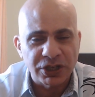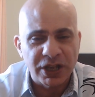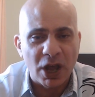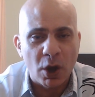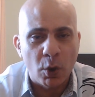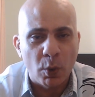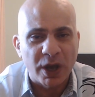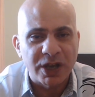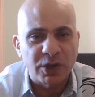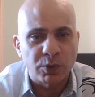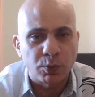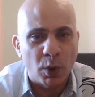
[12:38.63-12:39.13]
They
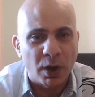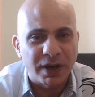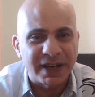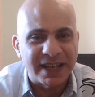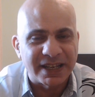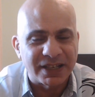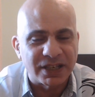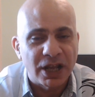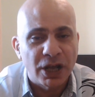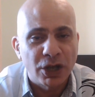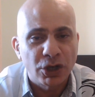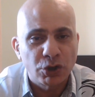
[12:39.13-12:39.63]
always
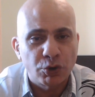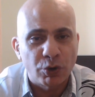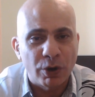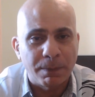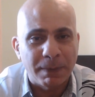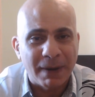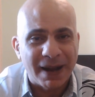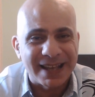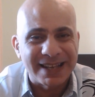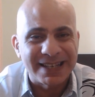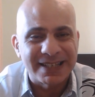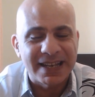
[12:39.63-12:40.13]
wanted to
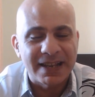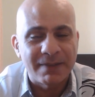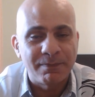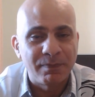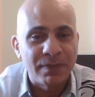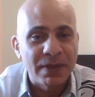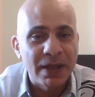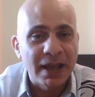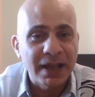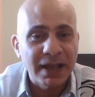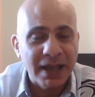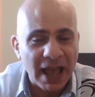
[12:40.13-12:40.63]
replace
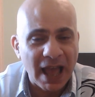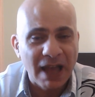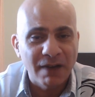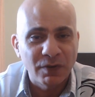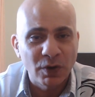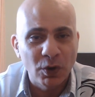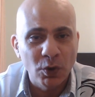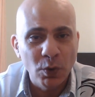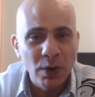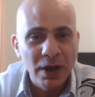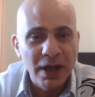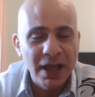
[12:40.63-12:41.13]

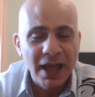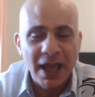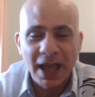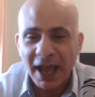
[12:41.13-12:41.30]
Cavill